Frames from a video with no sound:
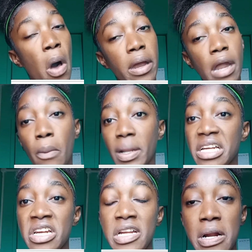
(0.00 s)
going on with
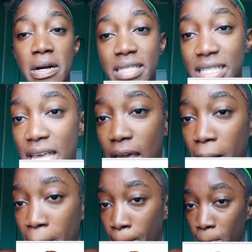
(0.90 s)

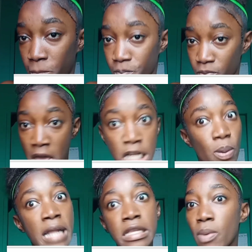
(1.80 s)
nothing.
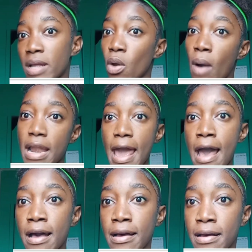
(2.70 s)
2021,
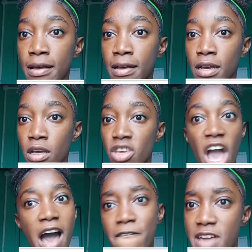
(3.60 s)
yeah? You
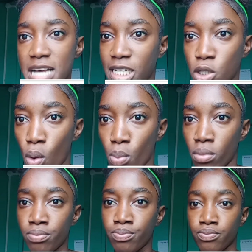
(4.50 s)
have to say
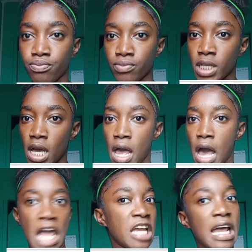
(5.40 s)
something.
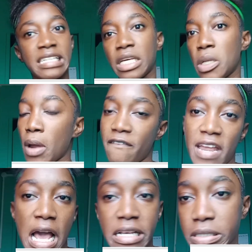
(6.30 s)
I am asking not if you're
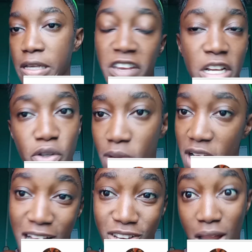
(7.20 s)
not subscribed
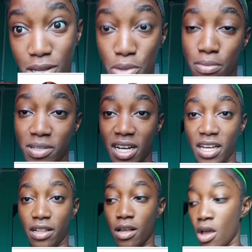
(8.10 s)
to Ashley's YouTube channel.